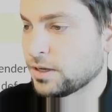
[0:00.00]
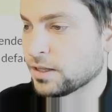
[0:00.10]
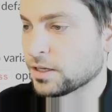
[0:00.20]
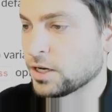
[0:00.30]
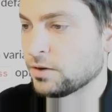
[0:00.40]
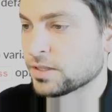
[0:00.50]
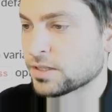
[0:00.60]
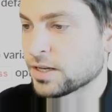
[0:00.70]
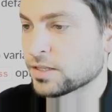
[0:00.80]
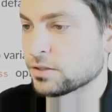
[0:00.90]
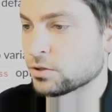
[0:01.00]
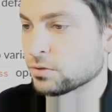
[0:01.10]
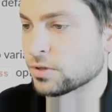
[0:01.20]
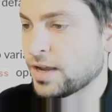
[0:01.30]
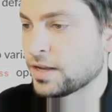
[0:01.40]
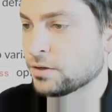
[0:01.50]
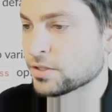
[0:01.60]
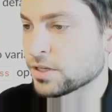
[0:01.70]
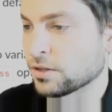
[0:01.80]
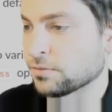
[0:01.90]
And here it says you should add
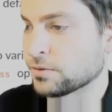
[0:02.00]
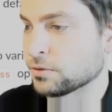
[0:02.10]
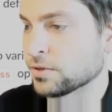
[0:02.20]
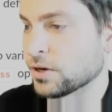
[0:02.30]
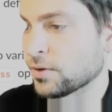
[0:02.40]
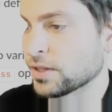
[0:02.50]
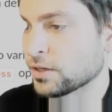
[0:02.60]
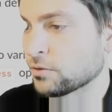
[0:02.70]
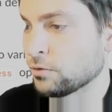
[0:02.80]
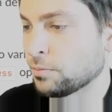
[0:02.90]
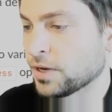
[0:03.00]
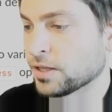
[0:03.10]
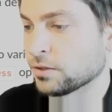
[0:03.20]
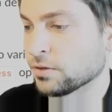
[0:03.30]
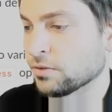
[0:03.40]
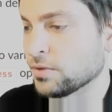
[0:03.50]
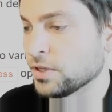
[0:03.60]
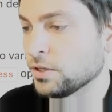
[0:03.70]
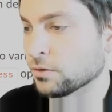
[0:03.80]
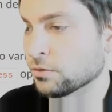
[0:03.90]
yourself to the render group and to the
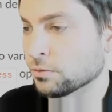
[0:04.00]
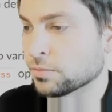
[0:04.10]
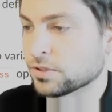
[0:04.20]
video group.